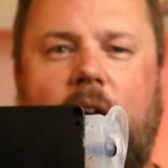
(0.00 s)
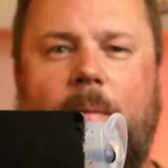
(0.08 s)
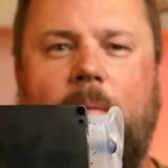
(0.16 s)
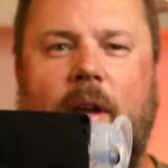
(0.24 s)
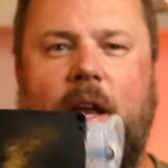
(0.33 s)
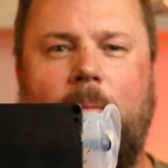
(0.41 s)

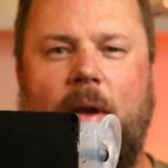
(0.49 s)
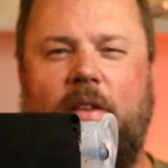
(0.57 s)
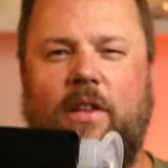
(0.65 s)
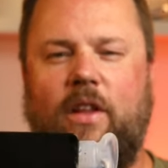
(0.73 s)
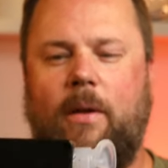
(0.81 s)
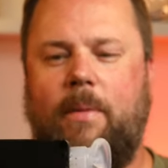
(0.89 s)
Um, it
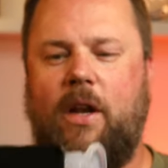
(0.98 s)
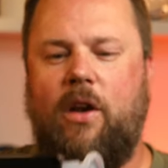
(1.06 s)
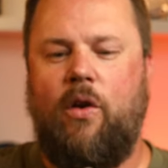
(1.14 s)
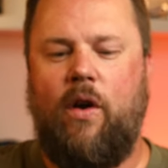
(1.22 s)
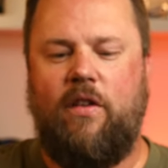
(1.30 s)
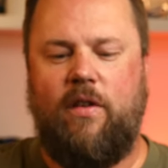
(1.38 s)
makes a little
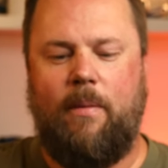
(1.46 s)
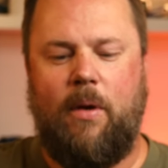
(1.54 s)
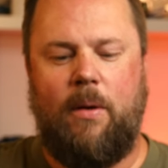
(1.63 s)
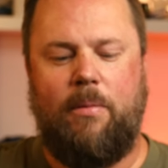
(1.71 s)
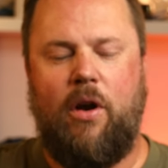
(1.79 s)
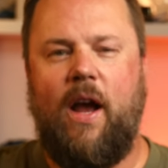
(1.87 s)
bit of noise, so
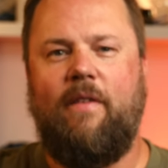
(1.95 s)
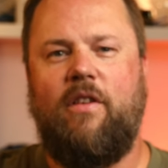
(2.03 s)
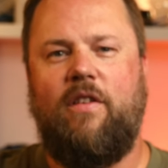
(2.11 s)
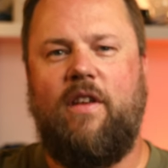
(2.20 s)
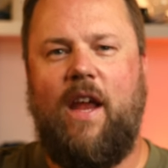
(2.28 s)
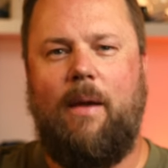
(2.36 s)
I'm going to probably
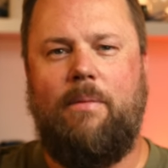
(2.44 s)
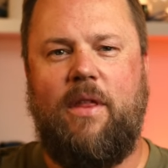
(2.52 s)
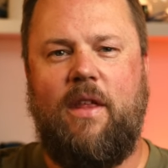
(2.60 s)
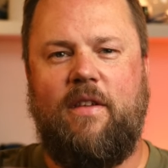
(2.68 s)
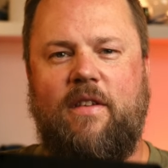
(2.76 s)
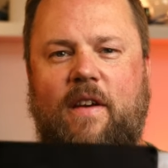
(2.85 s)
have to
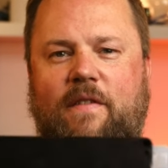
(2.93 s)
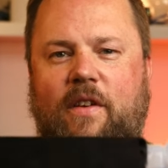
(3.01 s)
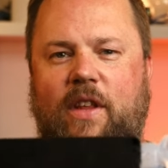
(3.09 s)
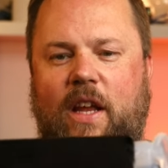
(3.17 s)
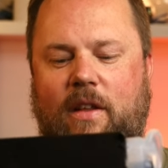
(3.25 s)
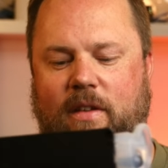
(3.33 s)
tape this
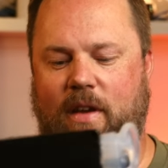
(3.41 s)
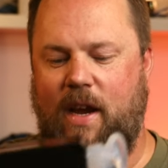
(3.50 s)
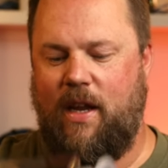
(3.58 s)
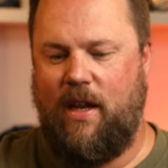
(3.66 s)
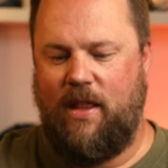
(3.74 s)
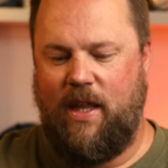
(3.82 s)
stuff on the
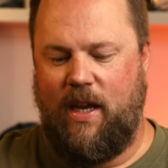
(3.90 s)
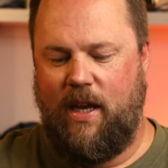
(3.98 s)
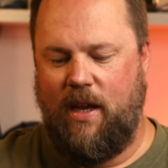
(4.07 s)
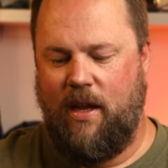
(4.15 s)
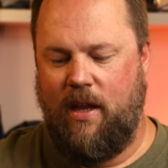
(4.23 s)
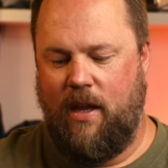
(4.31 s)
inside, I
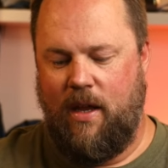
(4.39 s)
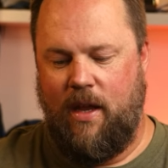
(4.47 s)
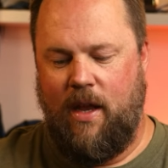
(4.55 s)
think.